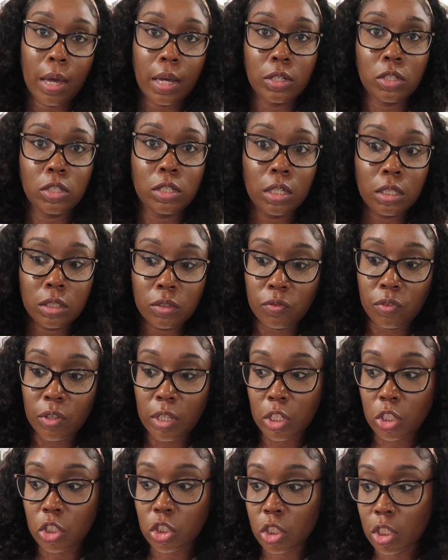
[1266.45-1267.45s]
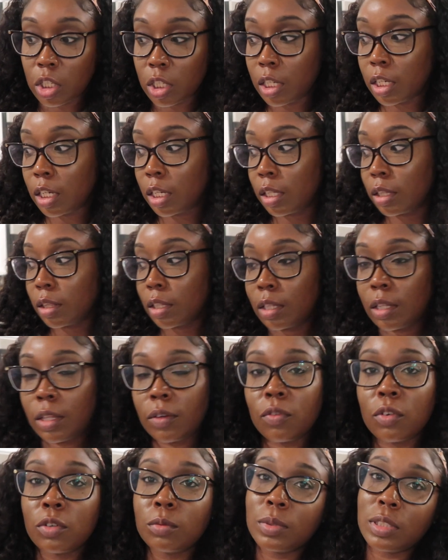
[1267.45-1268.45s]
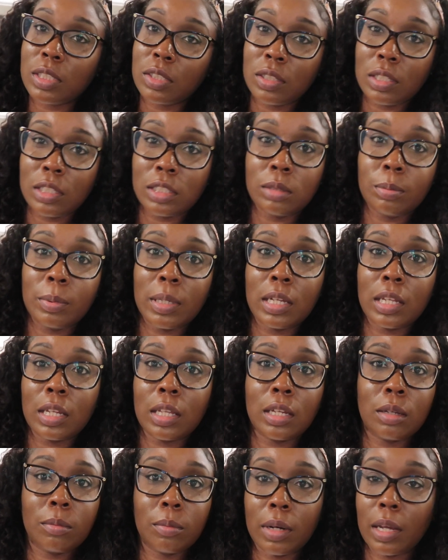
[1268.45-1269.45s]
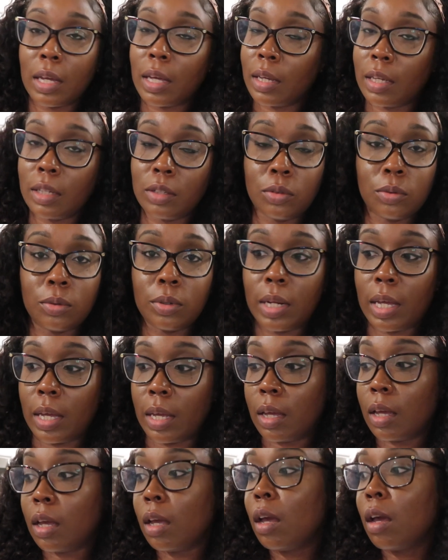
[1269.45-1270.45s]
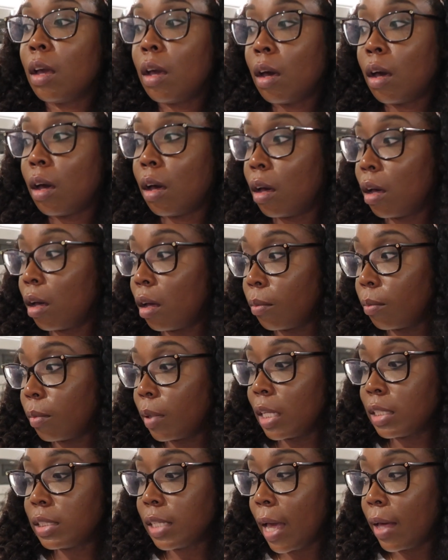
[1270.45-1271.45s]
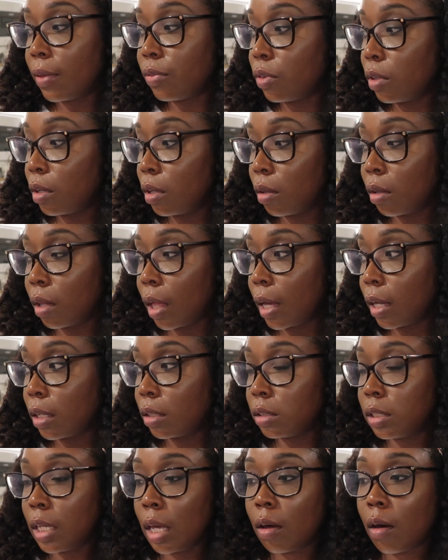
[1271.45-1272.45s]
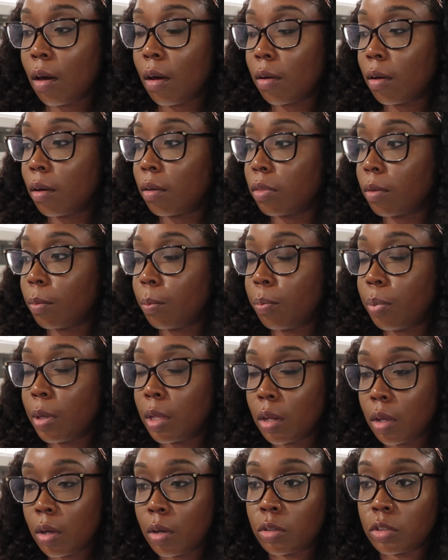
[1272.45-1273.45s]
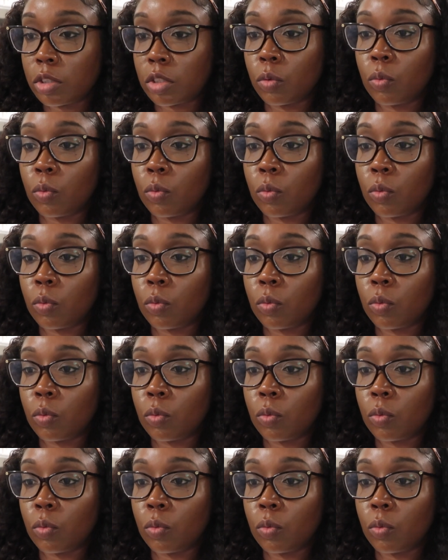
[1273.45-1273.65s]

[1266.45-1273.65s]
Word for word: I just finished cleaning. The living room still needs to be cleaned, but I ain't doing it because um, I have to like take all the pillows.